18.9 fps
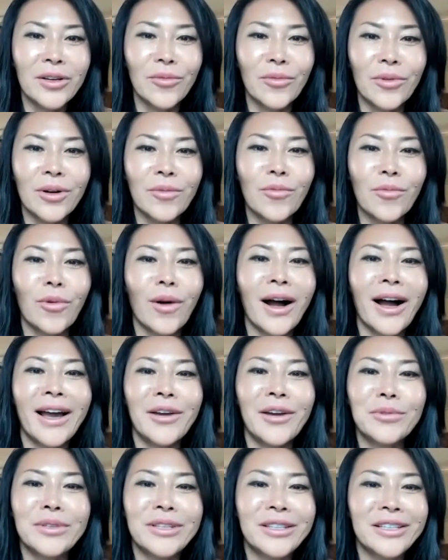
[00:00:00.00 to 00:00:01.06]

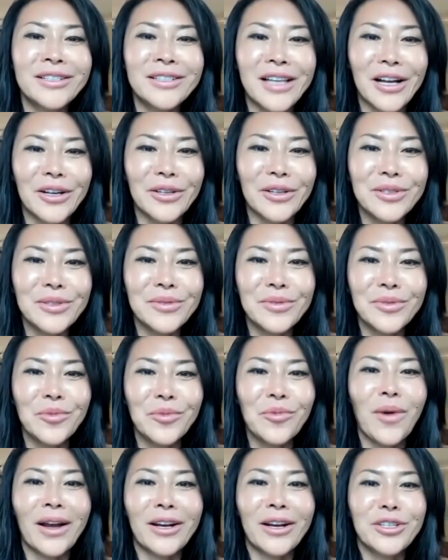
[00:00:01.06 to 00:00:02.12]
why would these cells
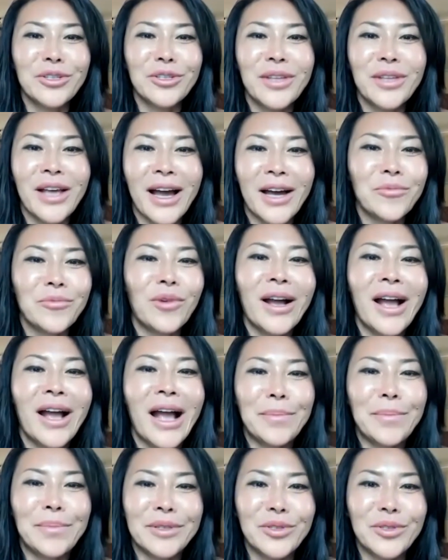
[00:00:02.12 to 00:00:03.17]
want to do that? What
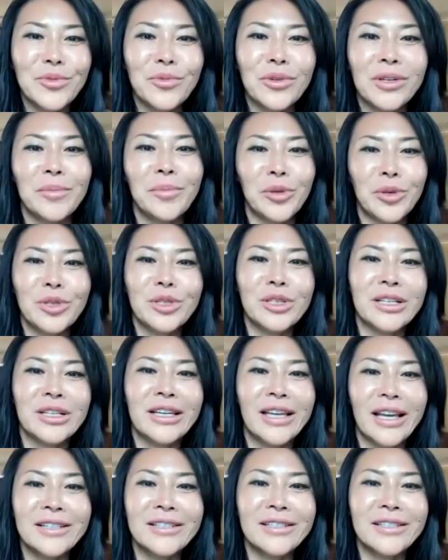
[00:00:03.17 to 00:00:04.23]
happens when a person
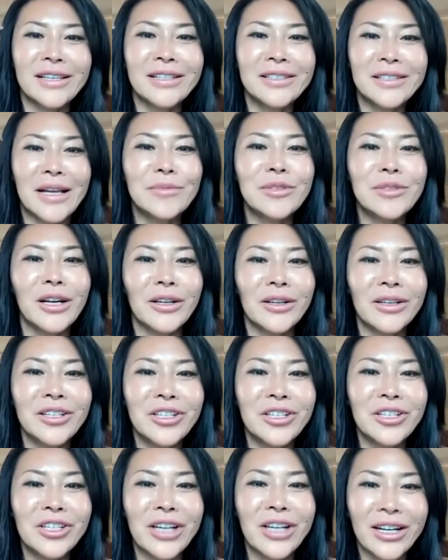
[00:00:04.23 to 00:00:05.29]
gets a stem cell
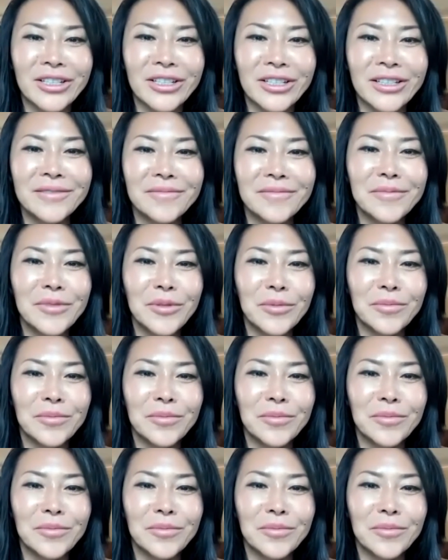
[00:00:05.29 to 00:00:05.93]
injection?